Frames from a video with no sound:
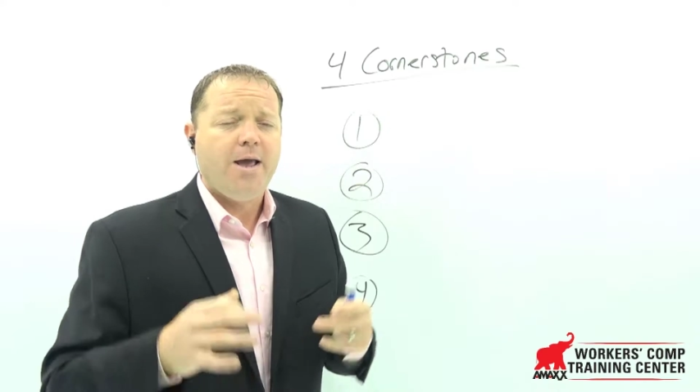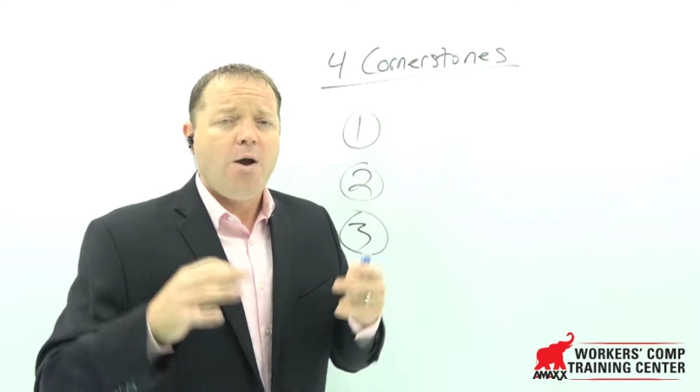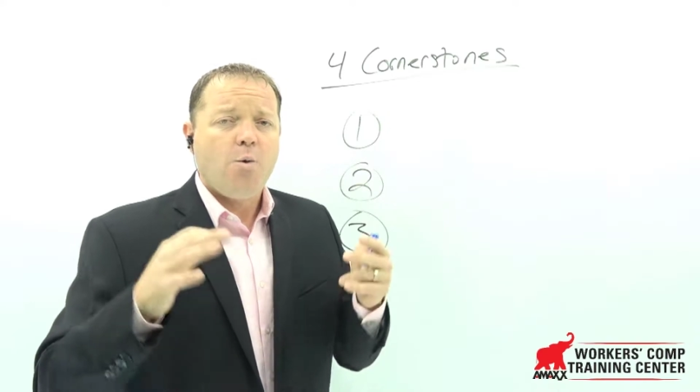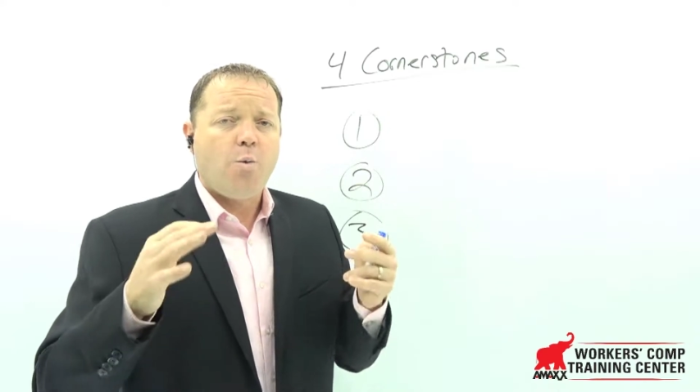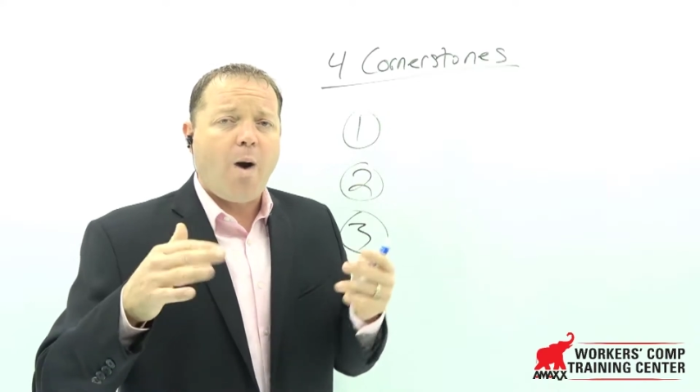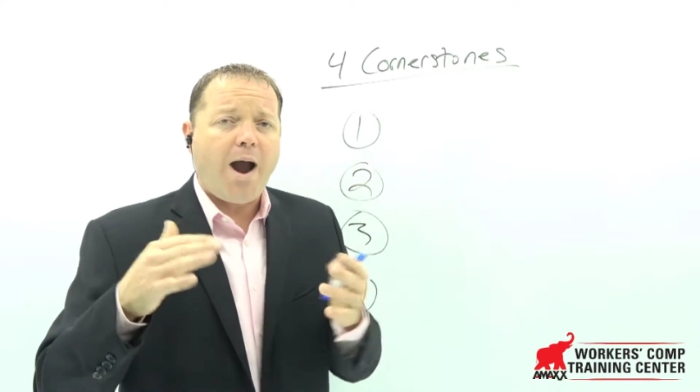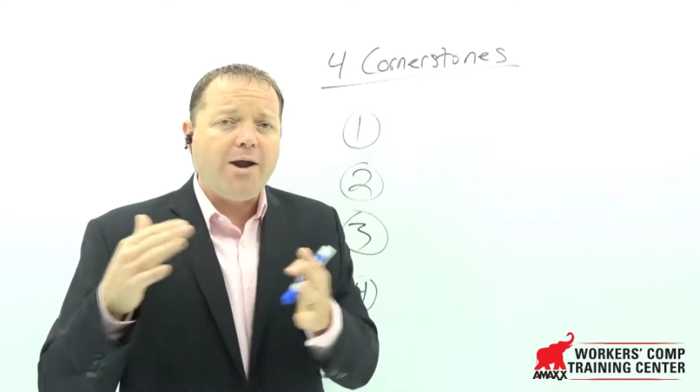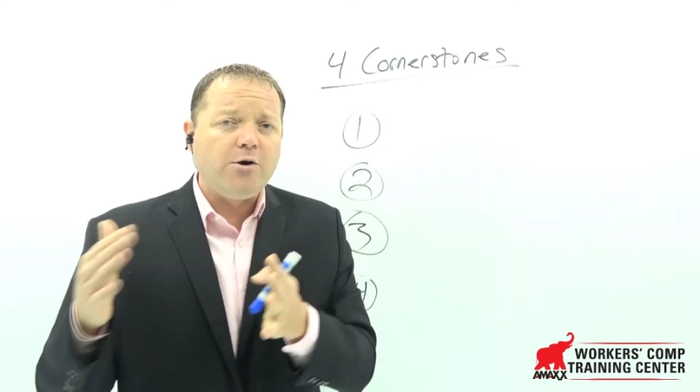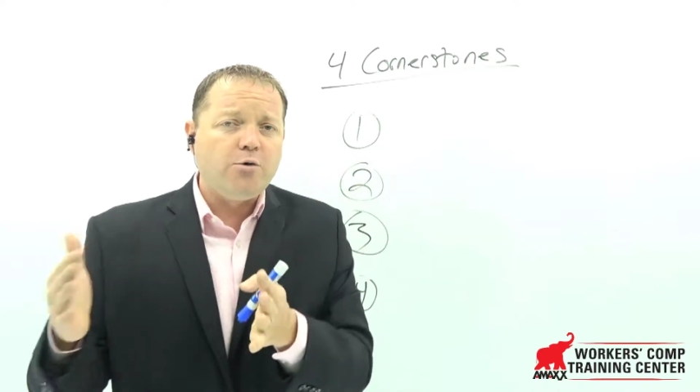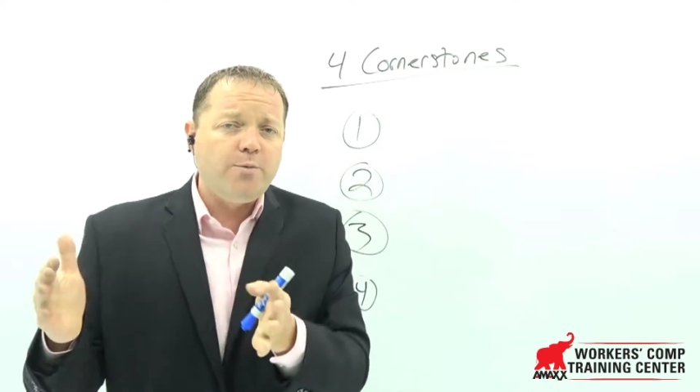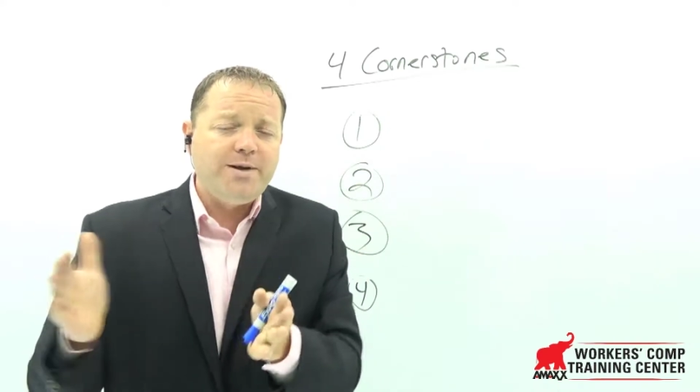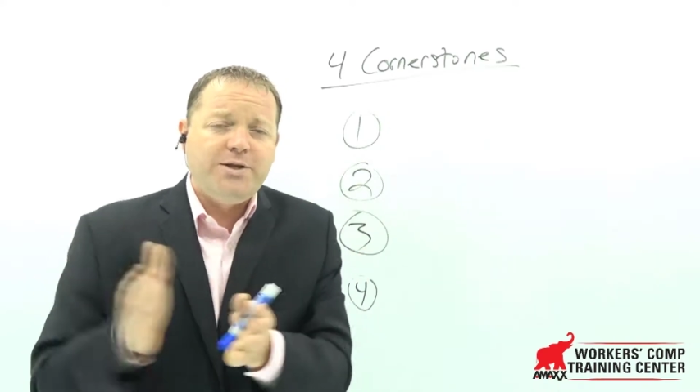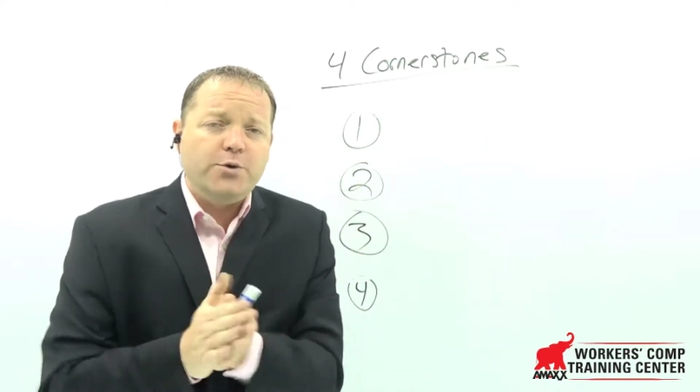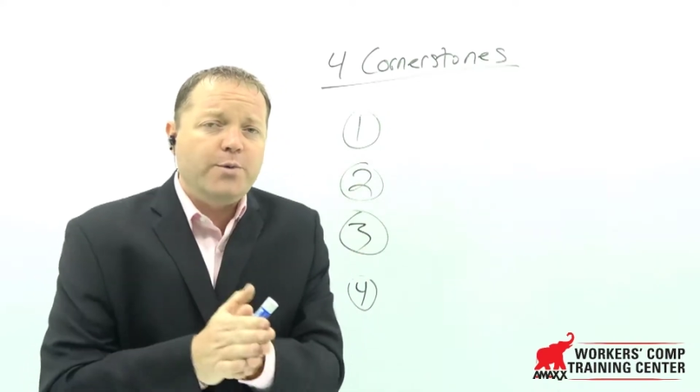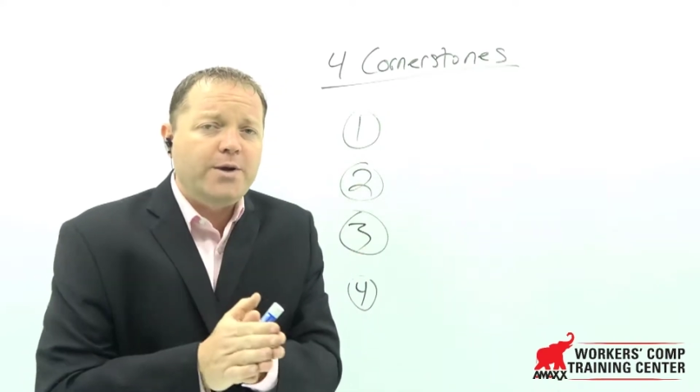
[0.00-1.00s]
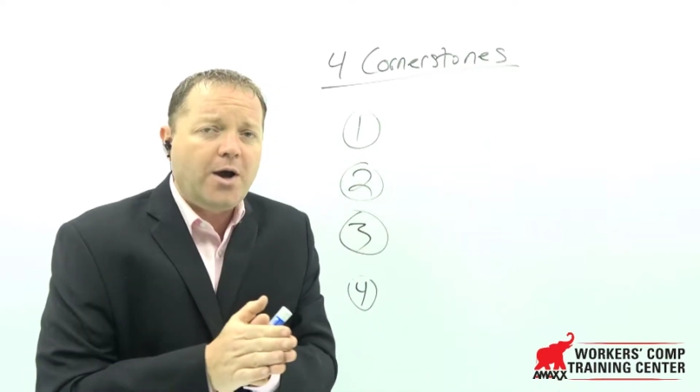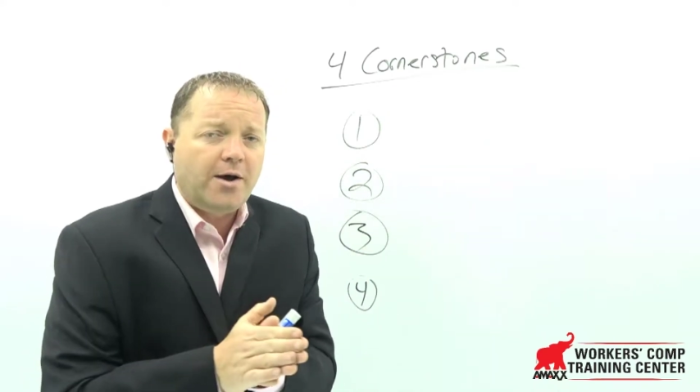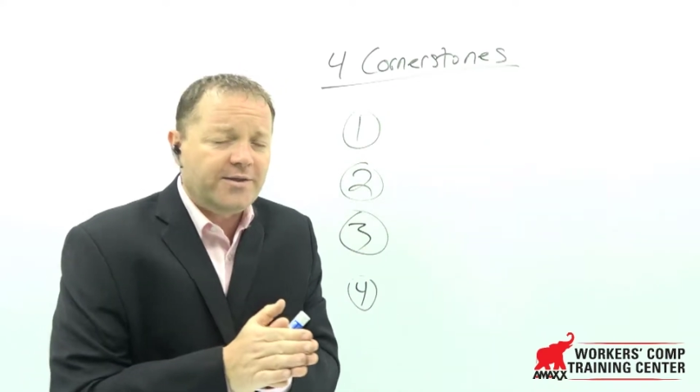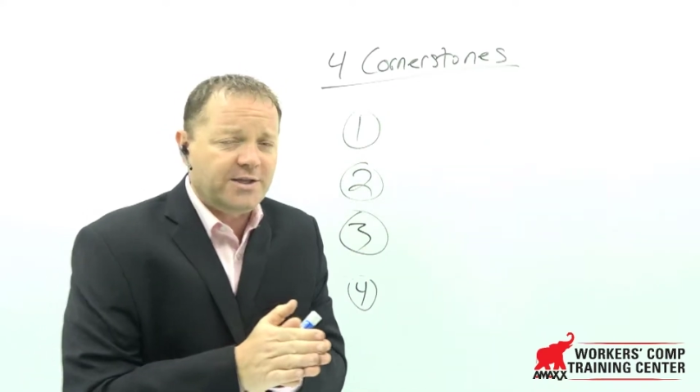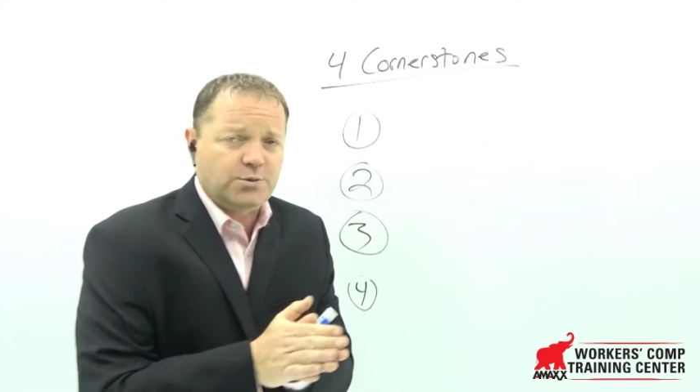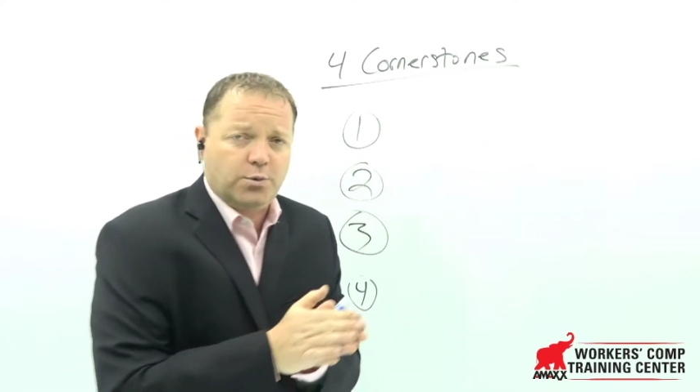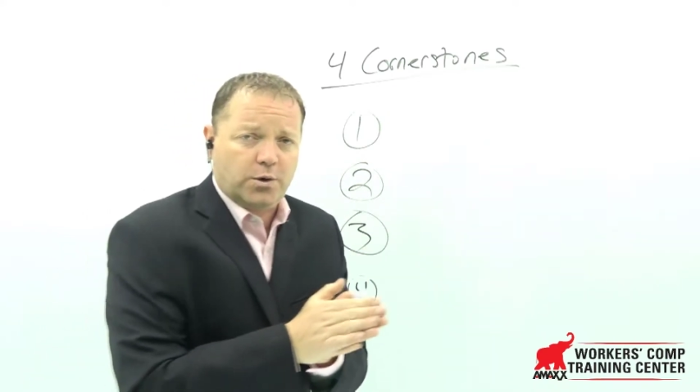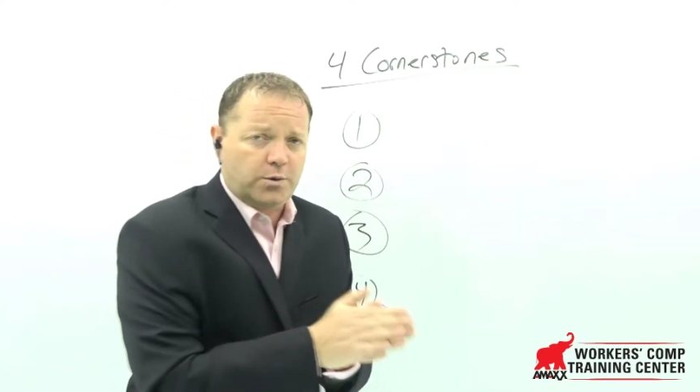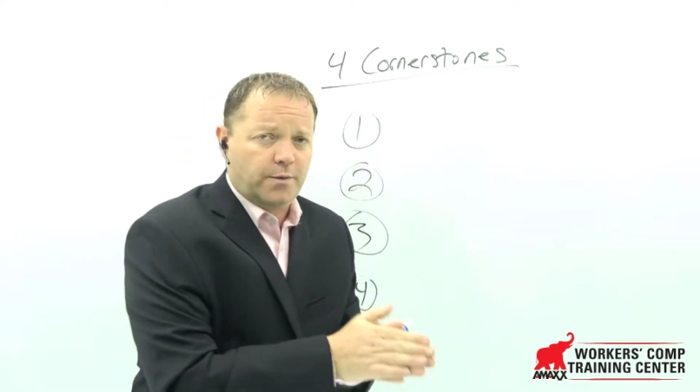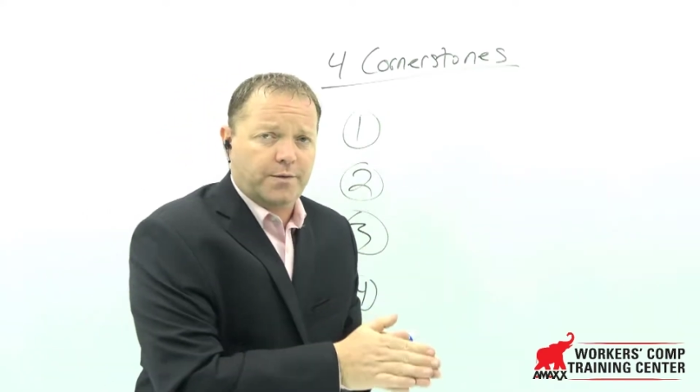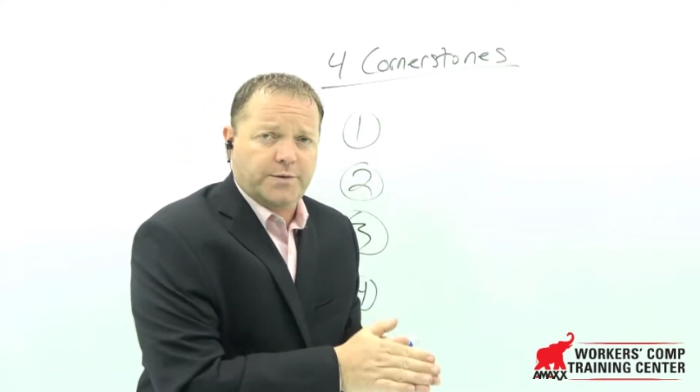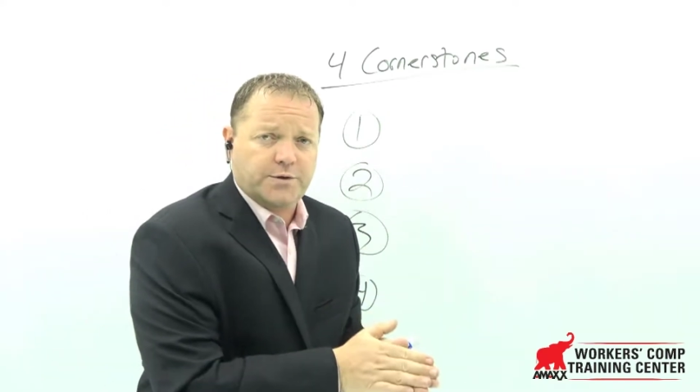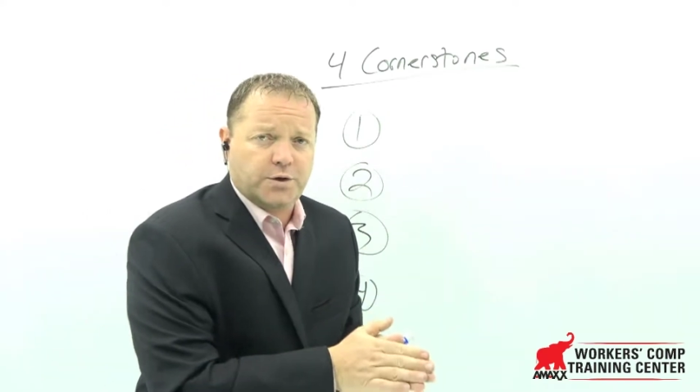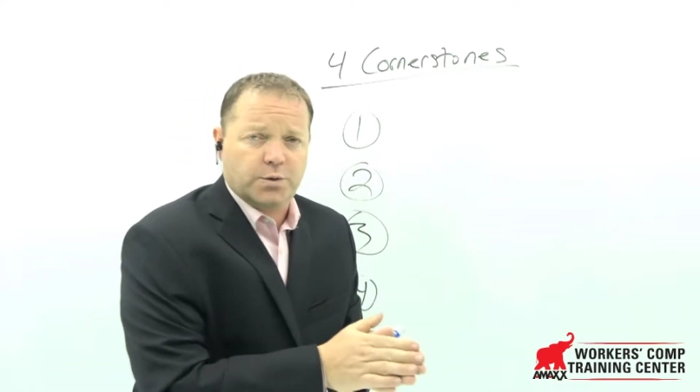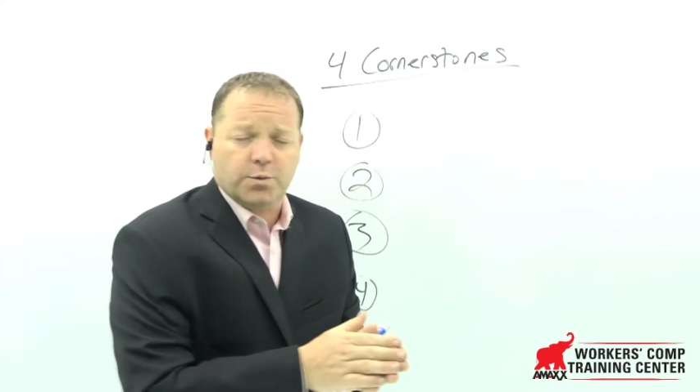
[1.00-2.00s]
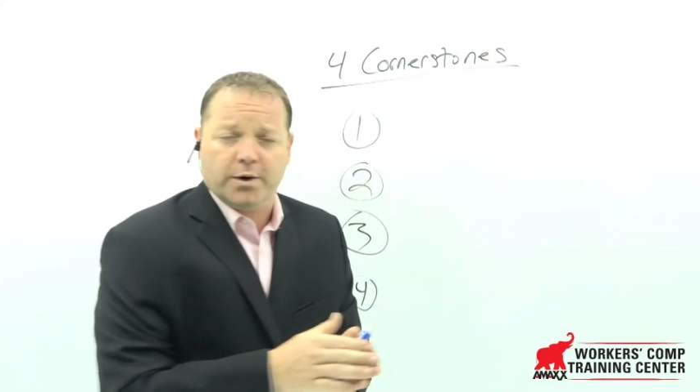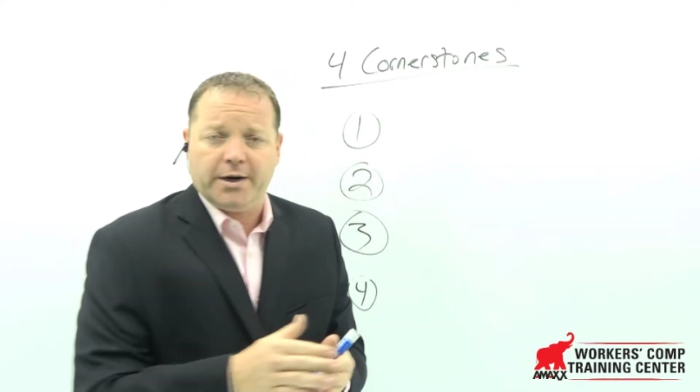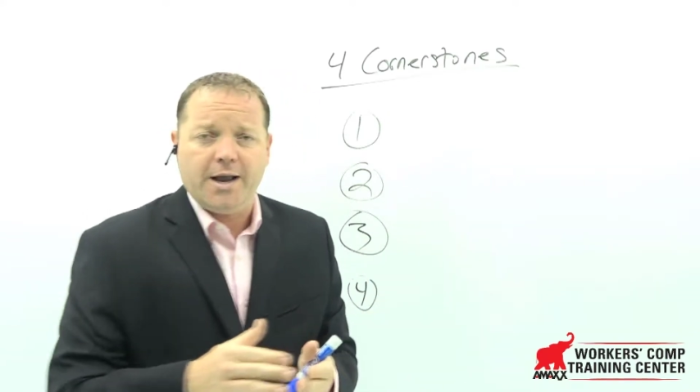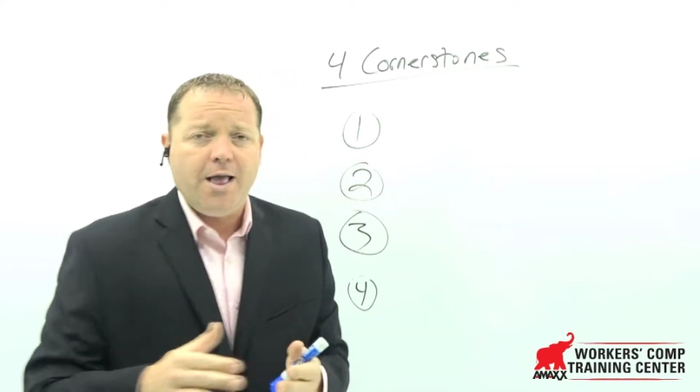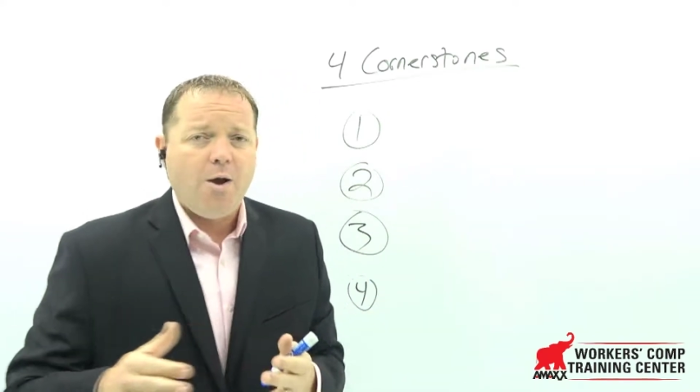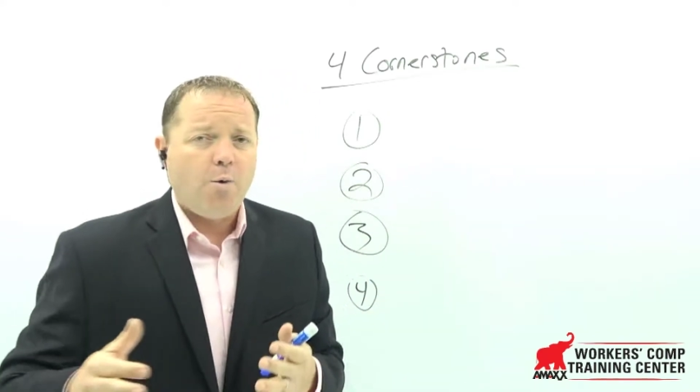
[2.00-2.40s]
why are we doing all this work with return to work?